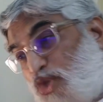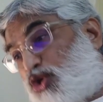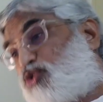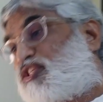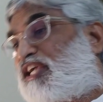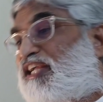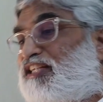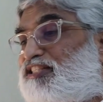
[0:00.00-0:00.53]
go
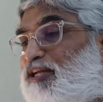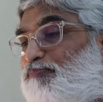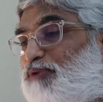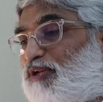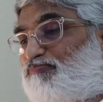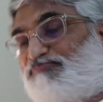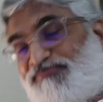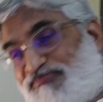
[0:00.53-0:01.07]
to second
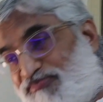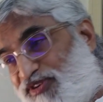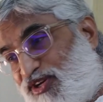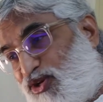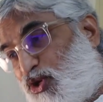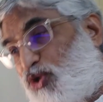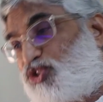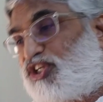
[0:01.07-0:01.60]
chapter.
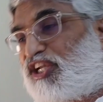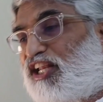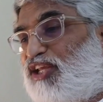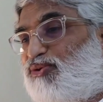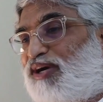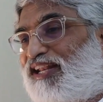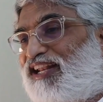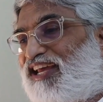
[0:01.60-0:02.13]

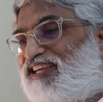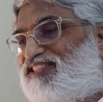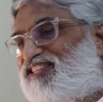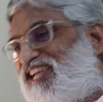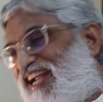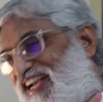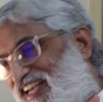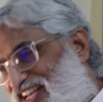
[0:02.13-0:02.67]
Logically you
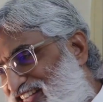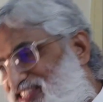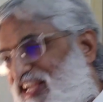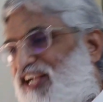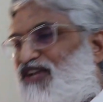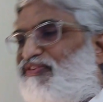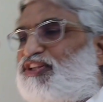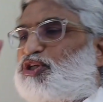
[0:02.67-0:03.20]
analyze,
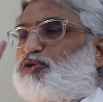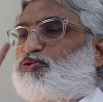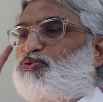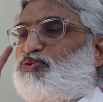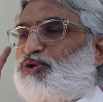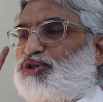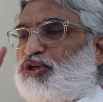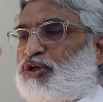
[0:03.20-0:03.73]
decide whether
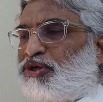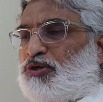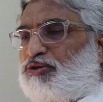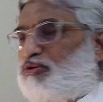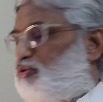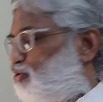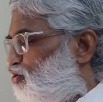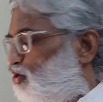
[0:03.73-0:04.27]
to do it or
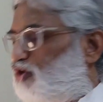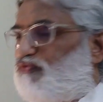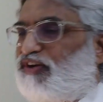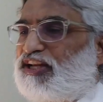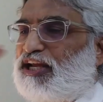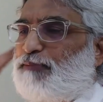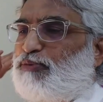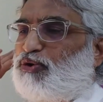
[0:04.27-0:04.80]
not. Don't
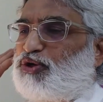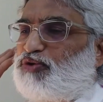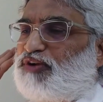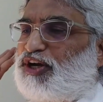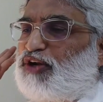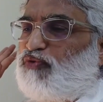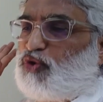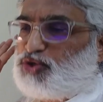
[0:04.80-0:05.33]
worry about
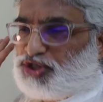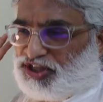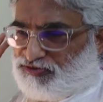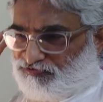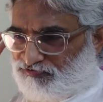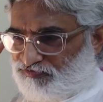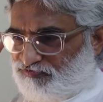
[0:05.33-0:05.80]
your devotion.